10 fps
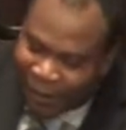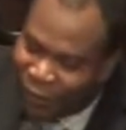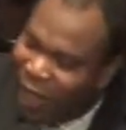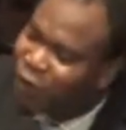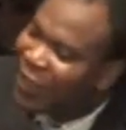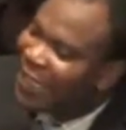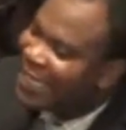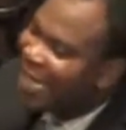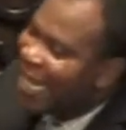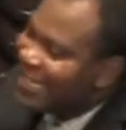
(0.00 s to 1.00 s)
Not only
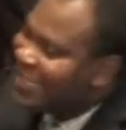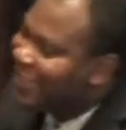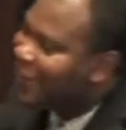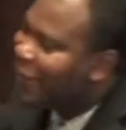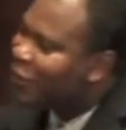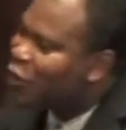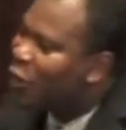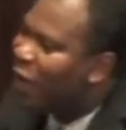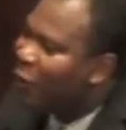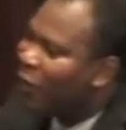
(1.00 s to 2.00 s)
the chains.
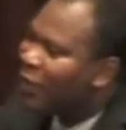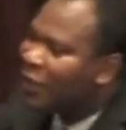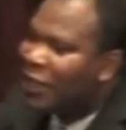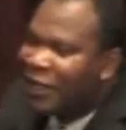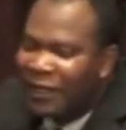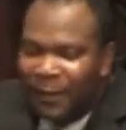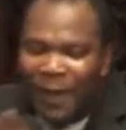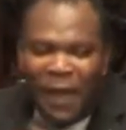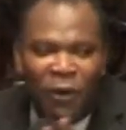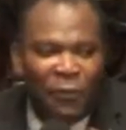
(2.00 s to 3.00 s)
So,
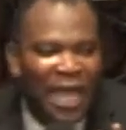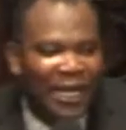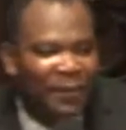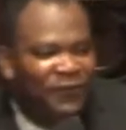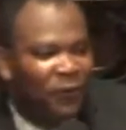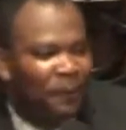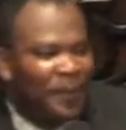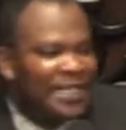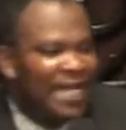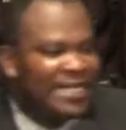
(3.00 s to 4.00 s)
remember where we are coming from.
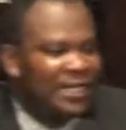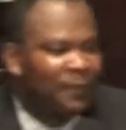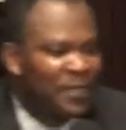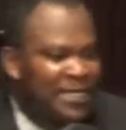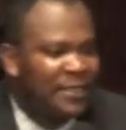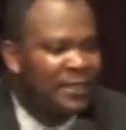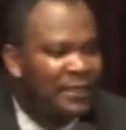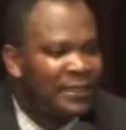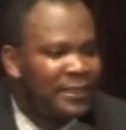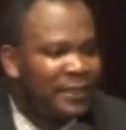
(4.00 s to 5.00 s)
Peter is in the prison.
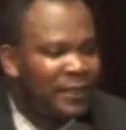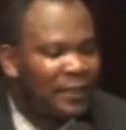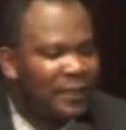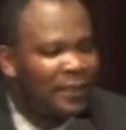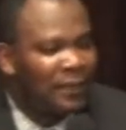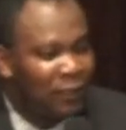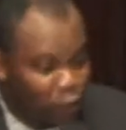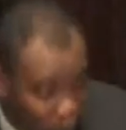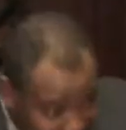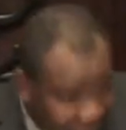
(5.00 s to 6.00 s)

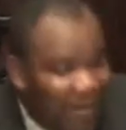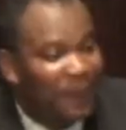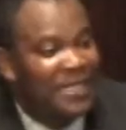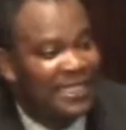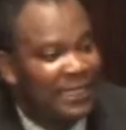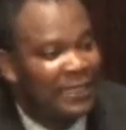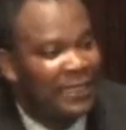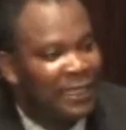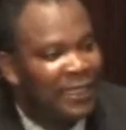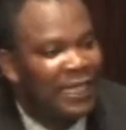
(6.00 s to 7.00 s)
Locked in the prison.
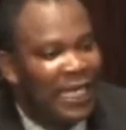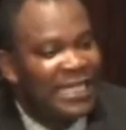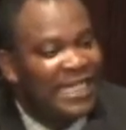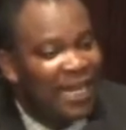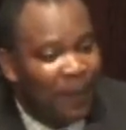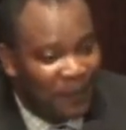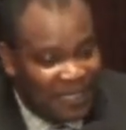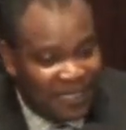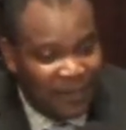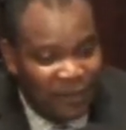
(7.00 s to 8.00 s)
Inside the
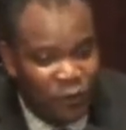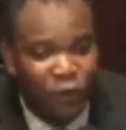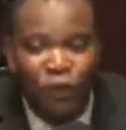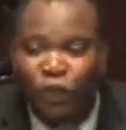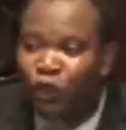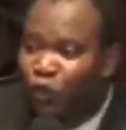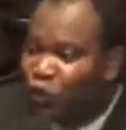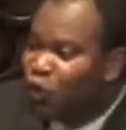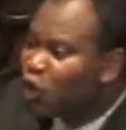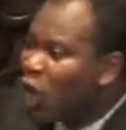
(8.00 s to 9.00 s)
prison,
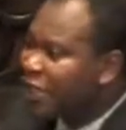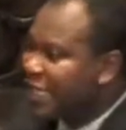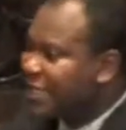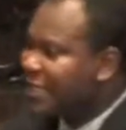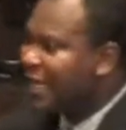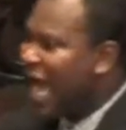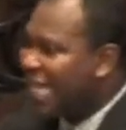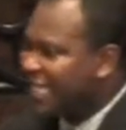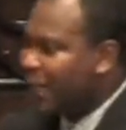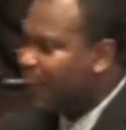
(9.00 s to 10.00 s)
two soldiers
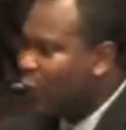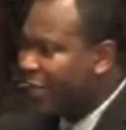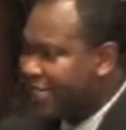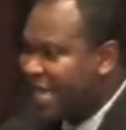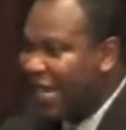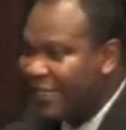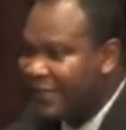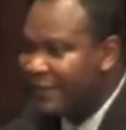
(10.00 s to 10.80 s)
are sleeping on his side.